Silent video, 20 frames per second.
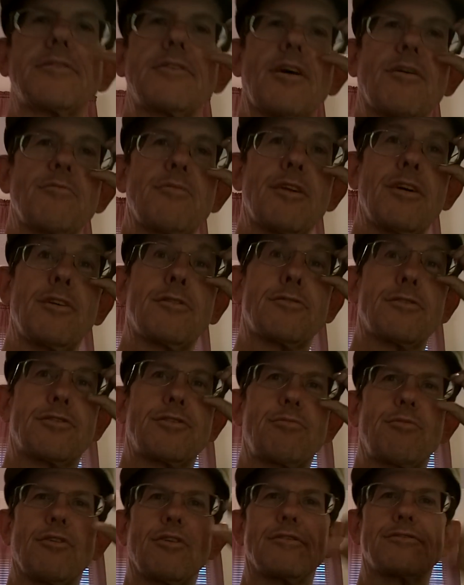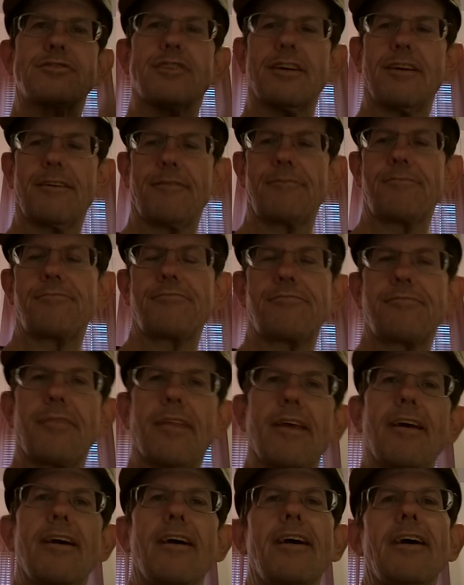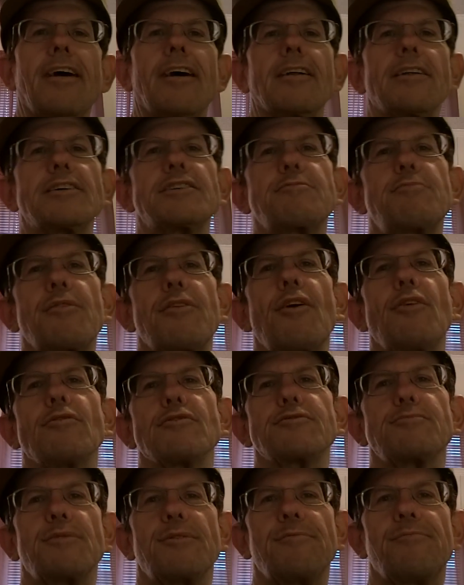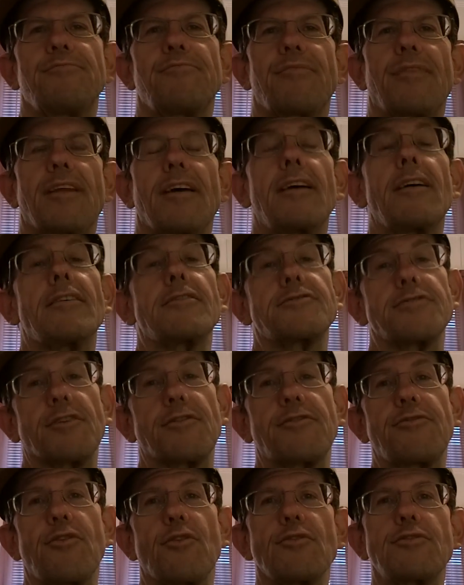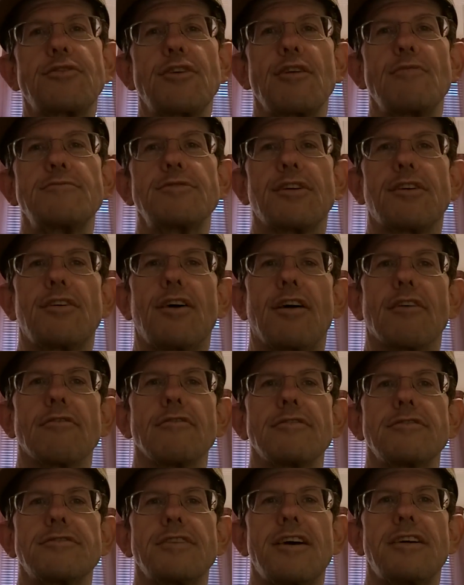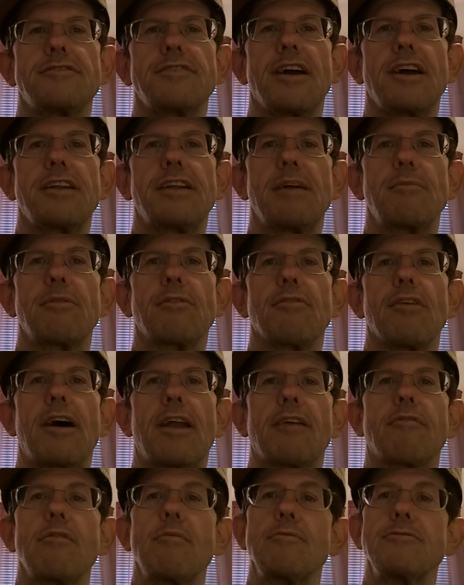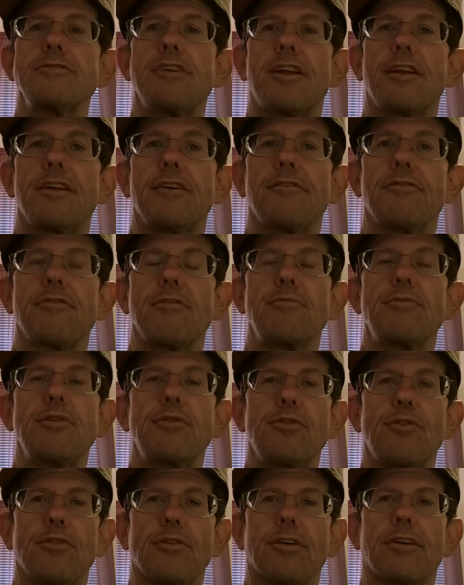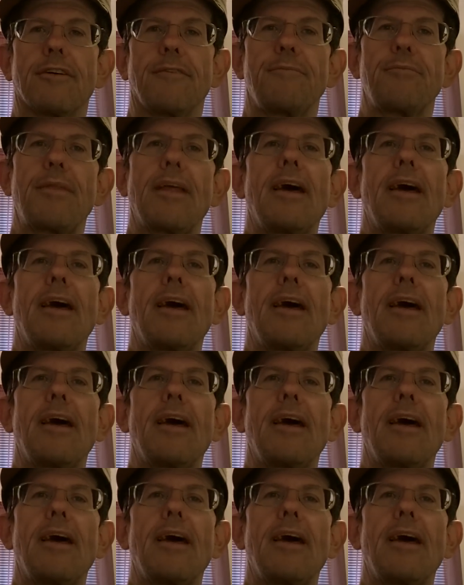Dobrudja Tabrowski. Elizabeth Holtzman served four terms in Congress as a Democratic representative from New York